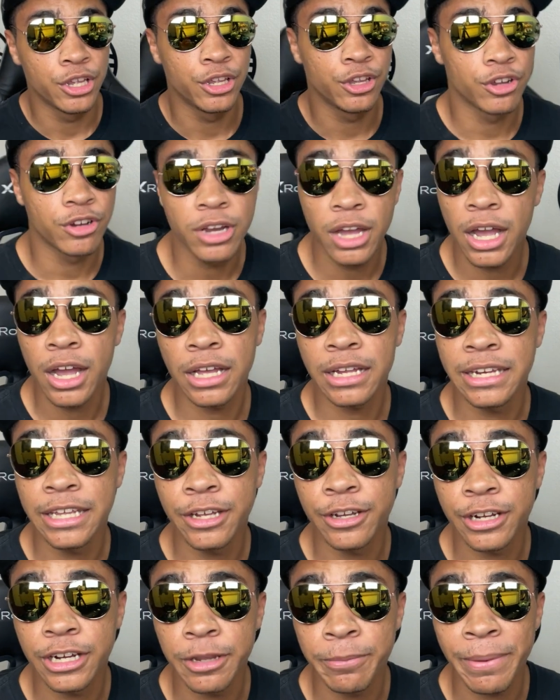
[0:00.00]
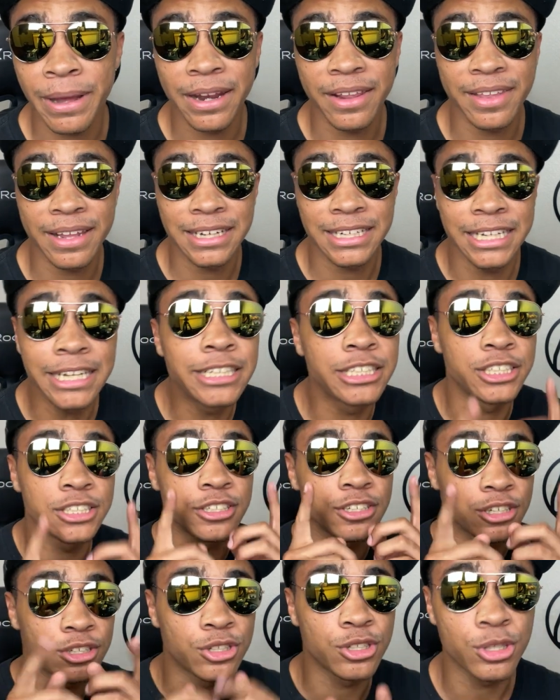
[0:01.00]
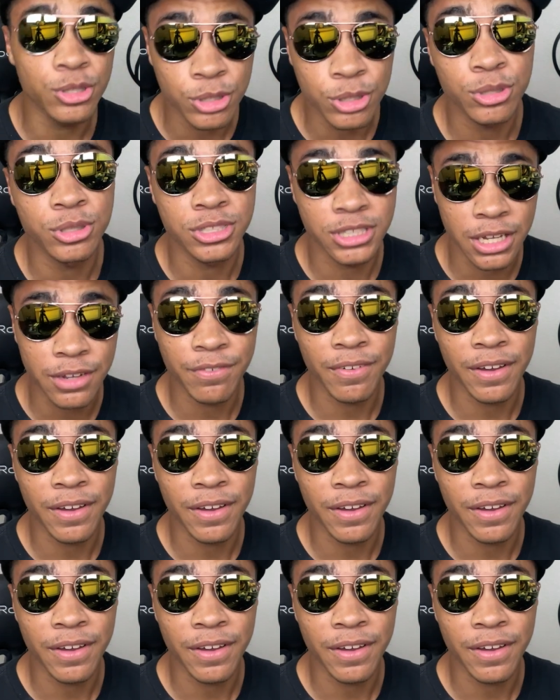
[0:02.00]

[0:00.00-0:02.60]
you're not near anybody that teaches Zulu stick